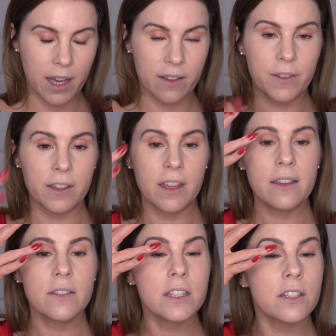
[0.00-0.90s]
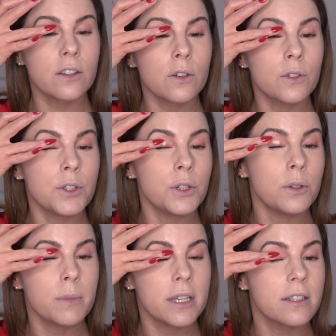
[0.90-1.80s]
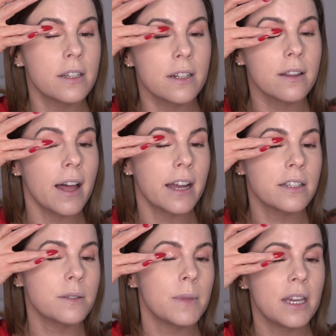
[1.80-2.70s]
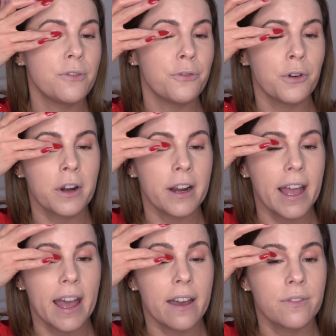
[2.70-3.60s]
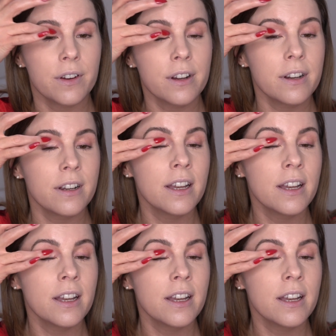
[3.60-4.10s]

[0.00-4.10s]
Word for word: I feel like this little tube is gonna last me forever.